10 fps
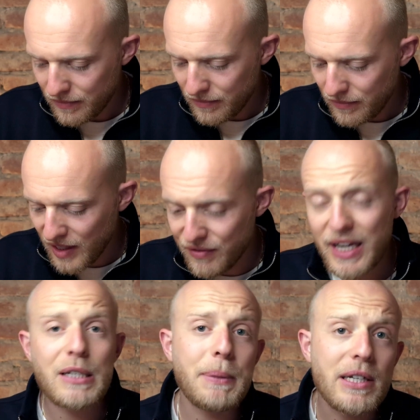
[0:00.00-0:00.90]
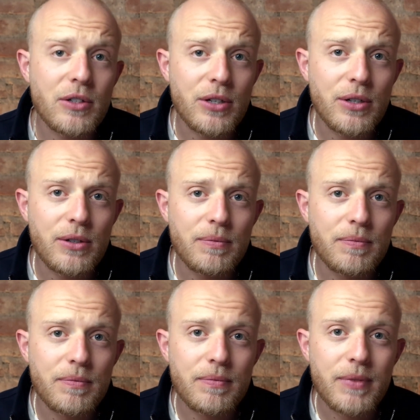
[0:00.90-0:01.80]
if that speaks to you,
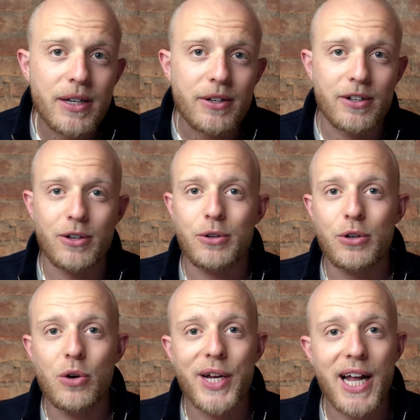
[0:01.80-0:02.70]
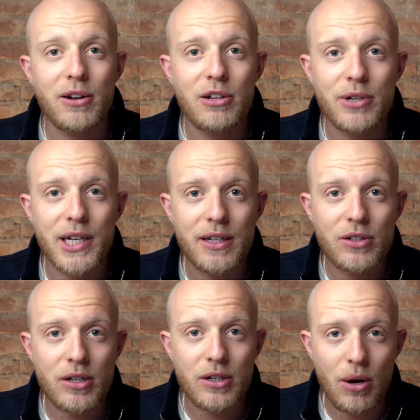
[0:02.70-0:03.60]
go to
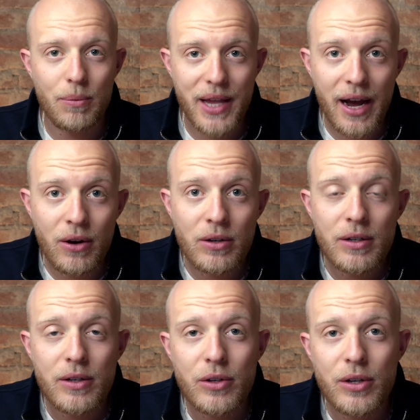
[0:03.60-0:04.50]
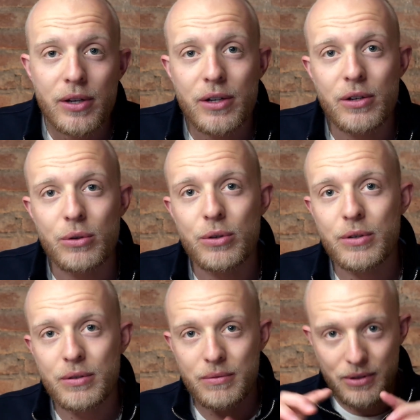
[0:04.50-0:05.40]
goingoutlookin.com now, go to
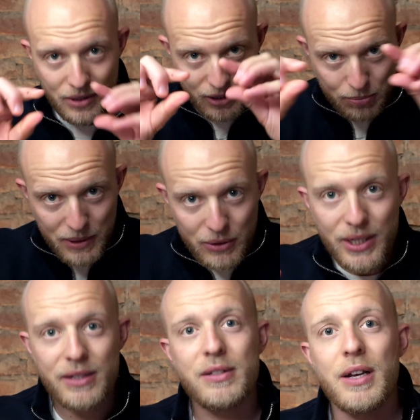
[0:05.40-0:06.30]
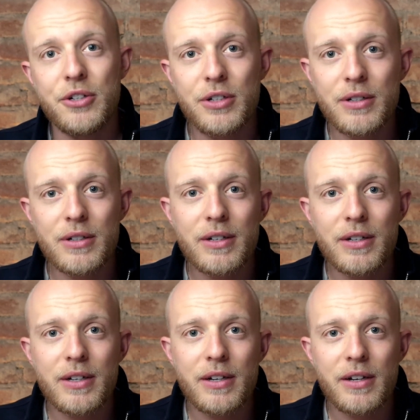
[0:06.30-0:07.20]
the experience section,
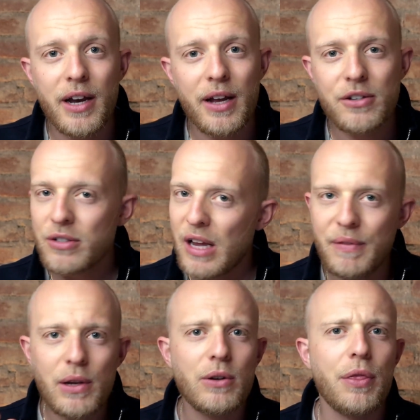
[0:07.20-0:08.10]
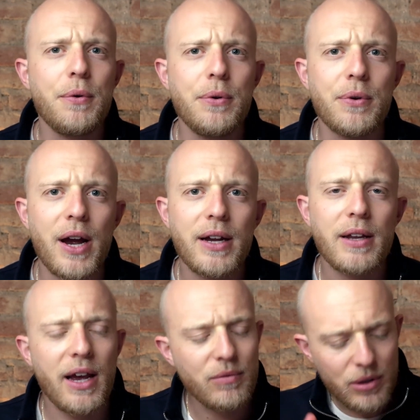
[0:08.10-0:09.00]
and just have a look through, right?
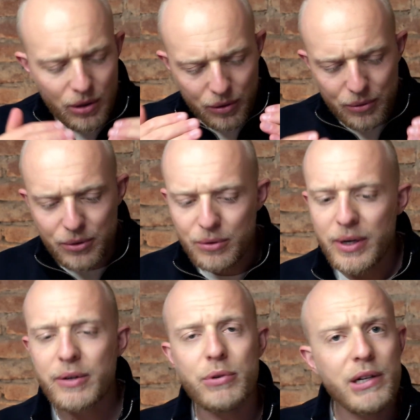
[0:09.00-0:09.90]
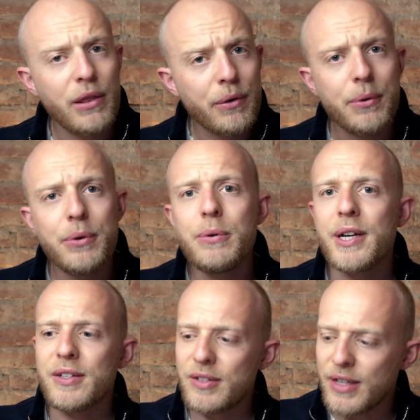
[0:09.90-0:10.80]
Have a look through and read through
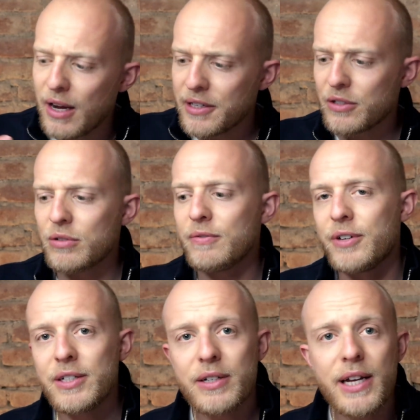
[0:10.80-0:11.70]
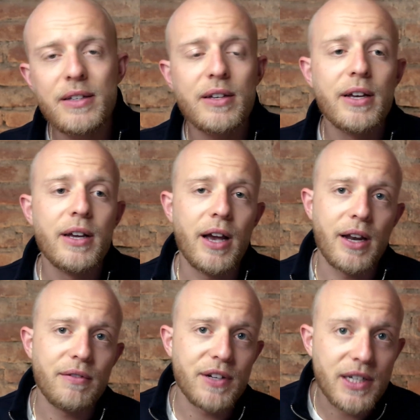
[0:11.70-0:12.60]
and see how that sort of resonates. And
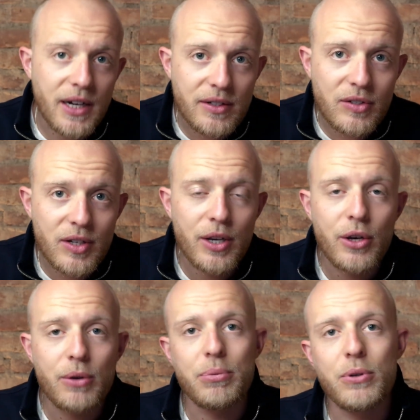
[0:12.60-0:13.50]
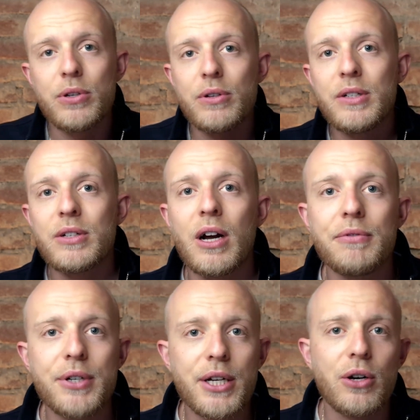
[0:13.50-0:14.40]
if it does, book your
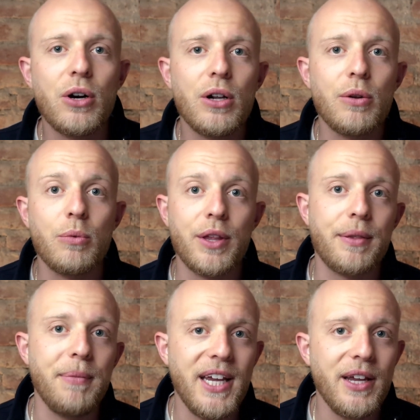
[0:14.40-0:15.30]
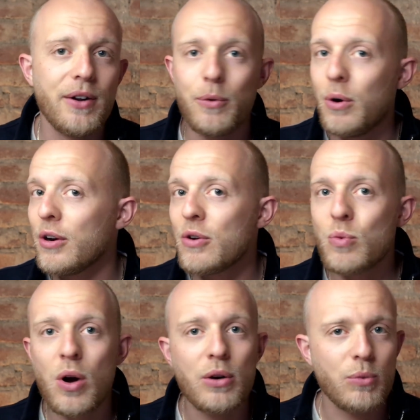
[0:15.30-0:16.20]
discovery call with me,
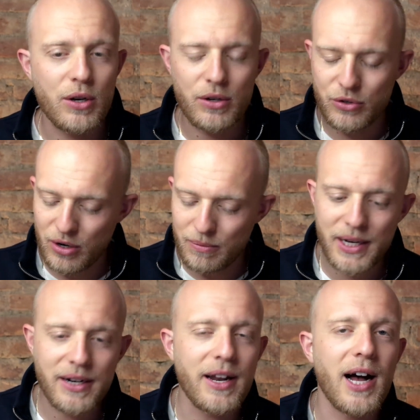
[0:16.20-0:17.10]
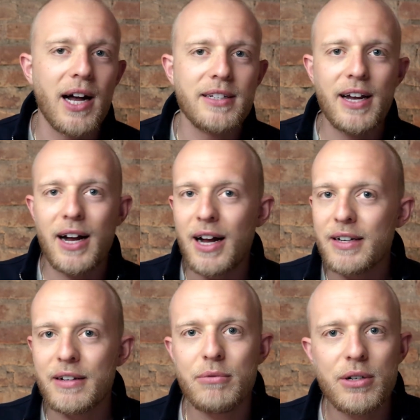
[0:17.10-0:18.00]
one-on-one. We're going to drop in heart to heart,
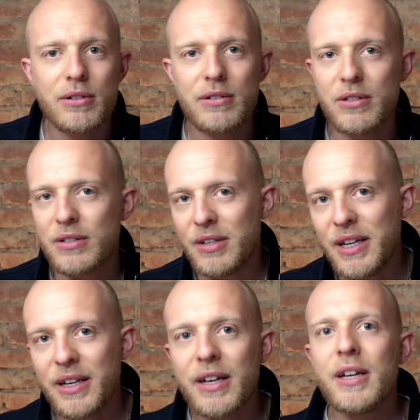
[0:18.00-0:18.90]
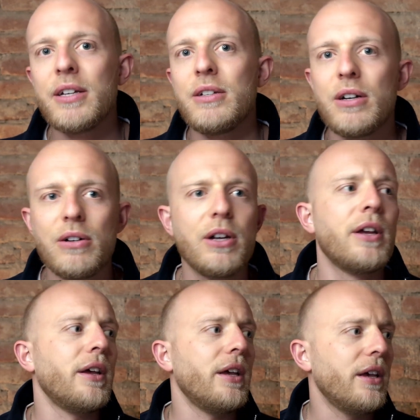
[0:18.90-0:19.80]
and we're going to just see,
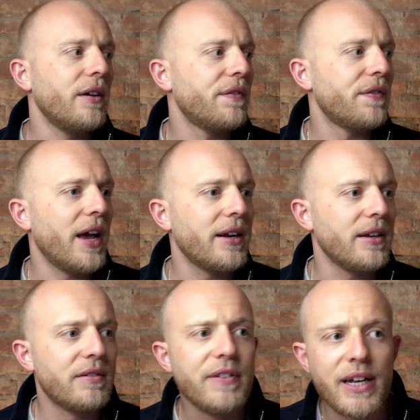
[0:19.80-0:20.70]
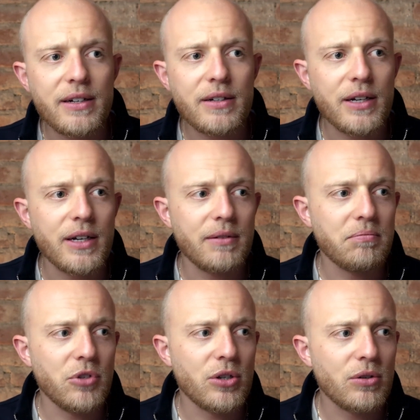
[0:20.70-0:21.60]
if that event,
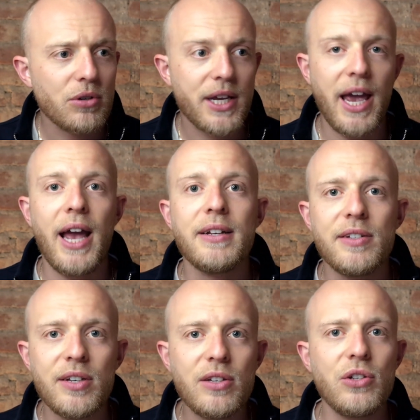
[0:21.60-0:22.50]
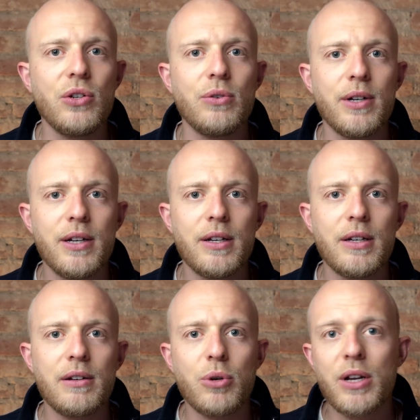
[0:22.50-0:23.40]
can assist you
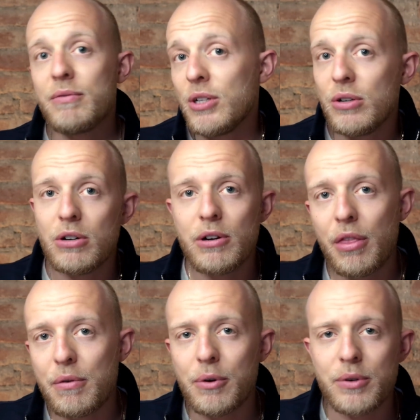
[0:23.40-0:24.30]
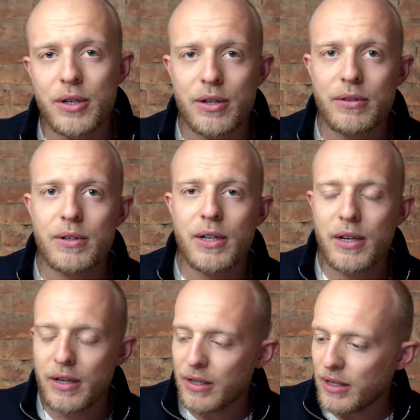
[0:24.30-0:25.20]
in whatever you're going through, in
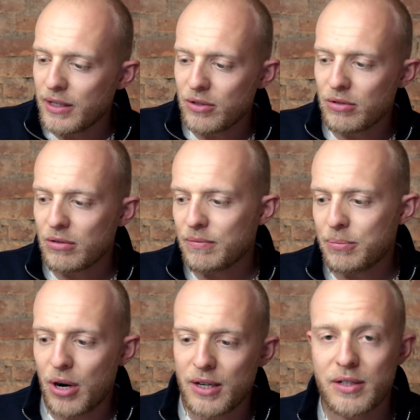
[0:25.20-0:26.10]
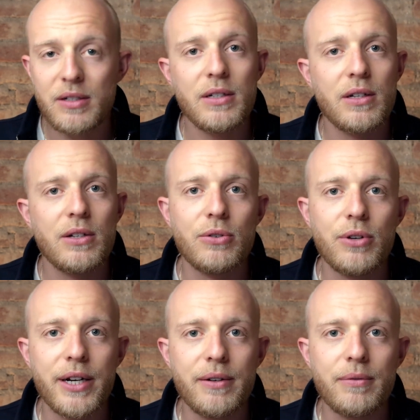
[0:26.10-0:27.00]
any sort of processes that you're
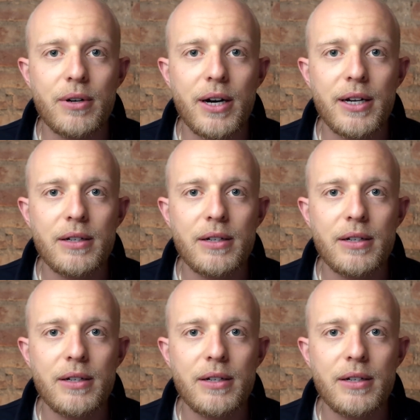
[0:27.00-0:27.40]
in, right?